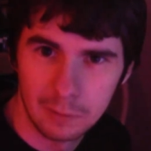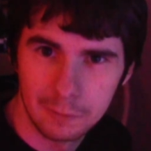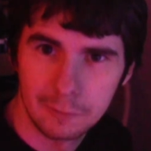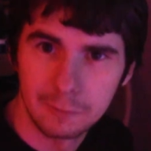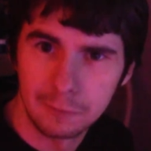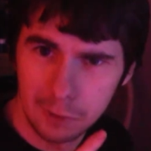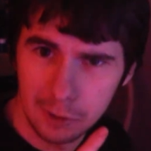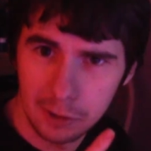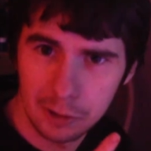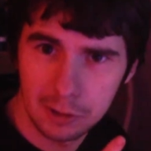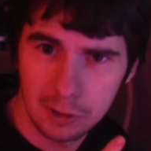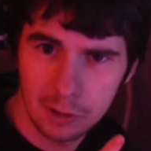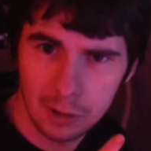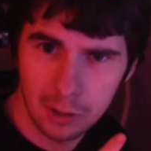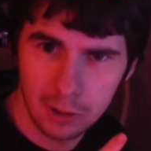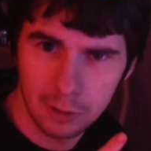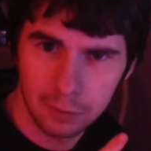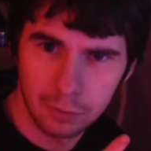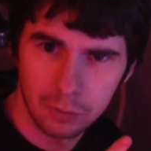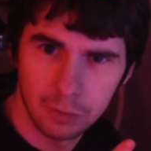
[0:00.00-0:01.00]
first
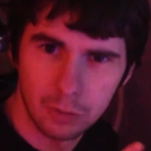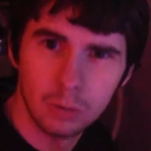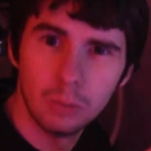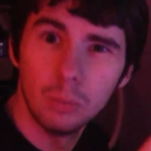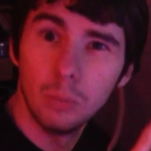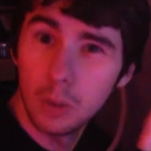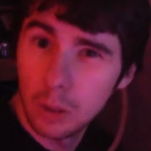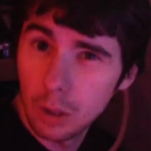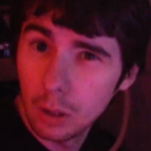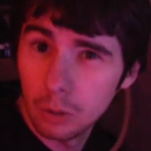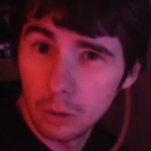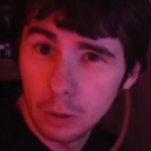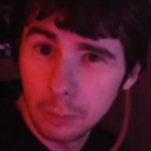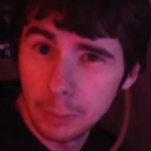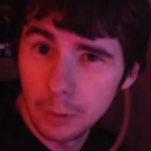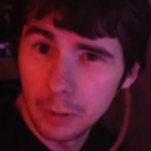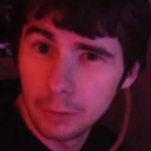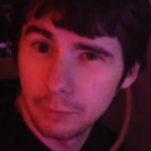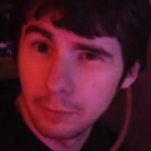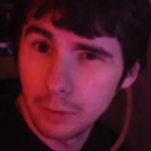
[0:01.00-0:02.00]
off, we gotta
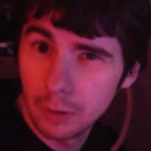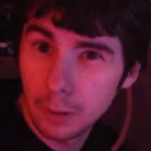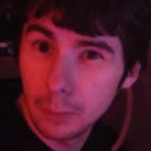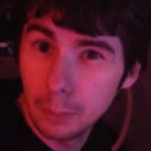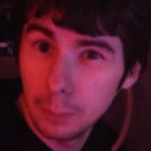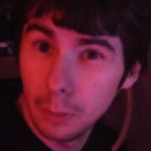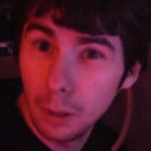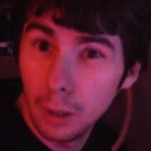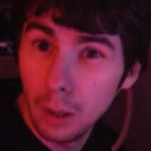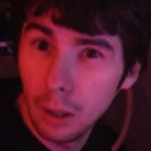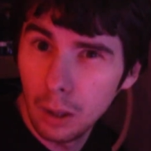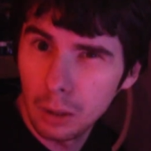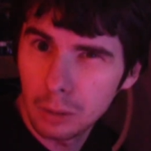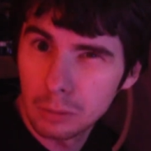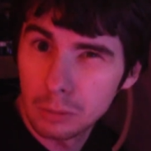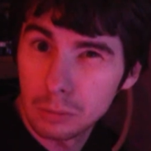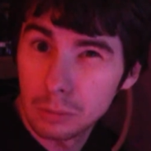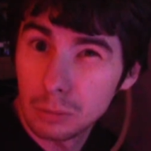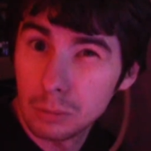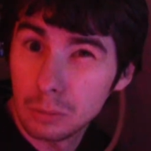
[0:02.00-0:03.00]
open the fucking
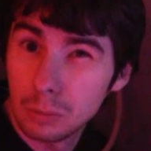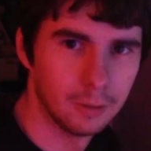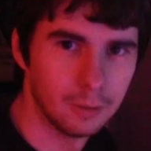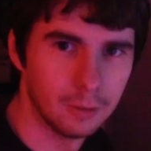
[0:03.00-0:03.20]
box.